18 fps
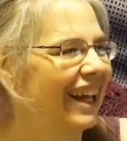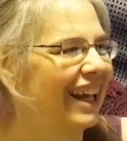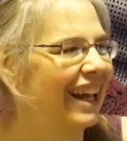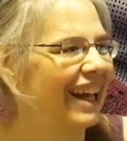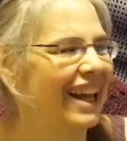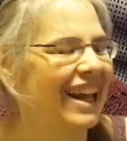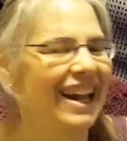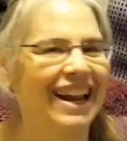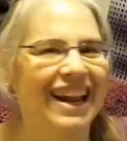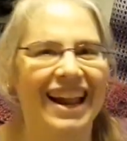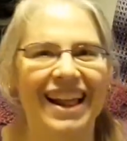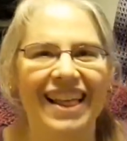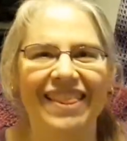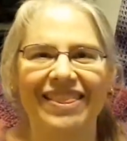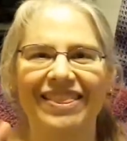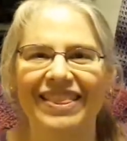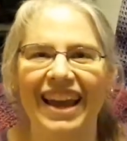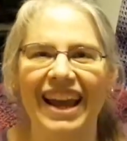
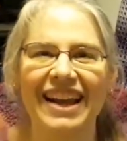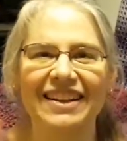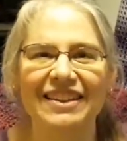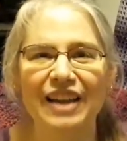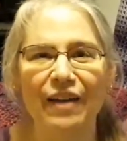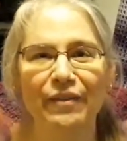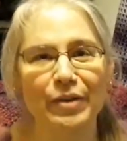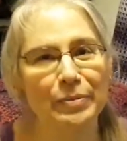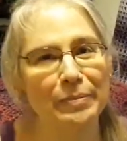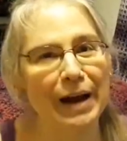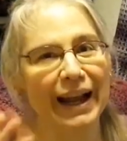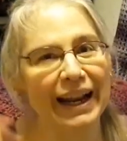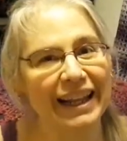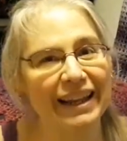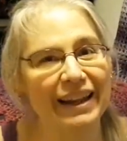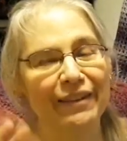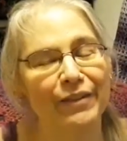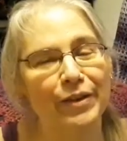thanks
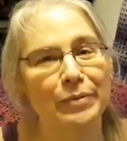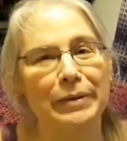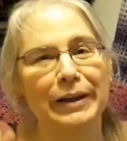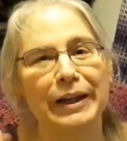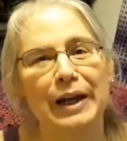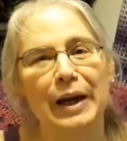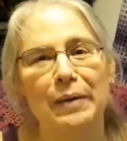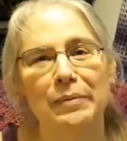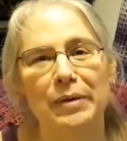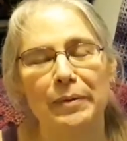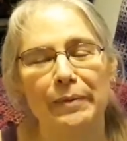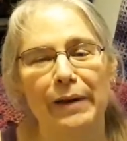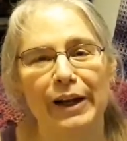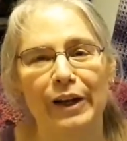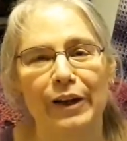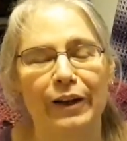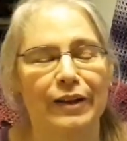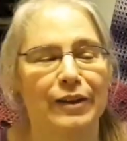everybody for becoming
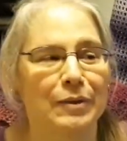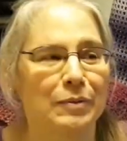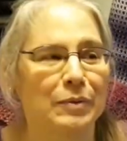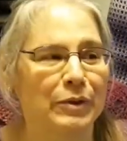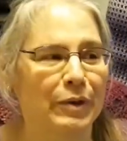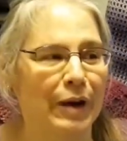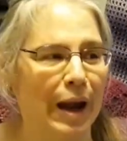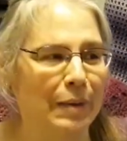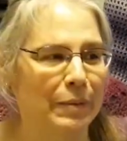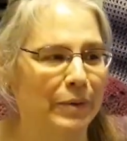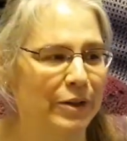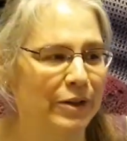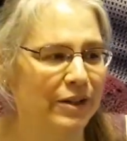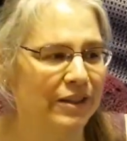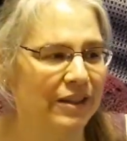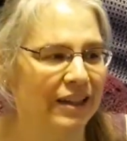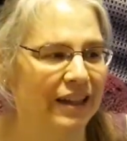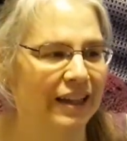my
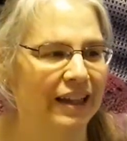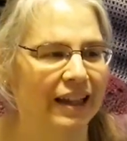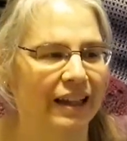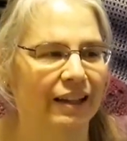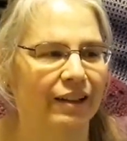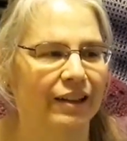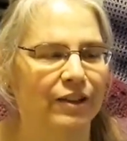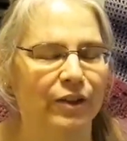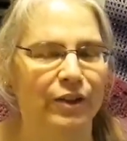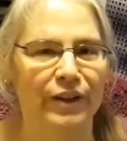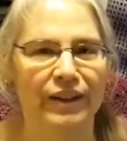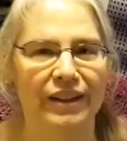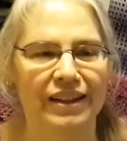subscribers during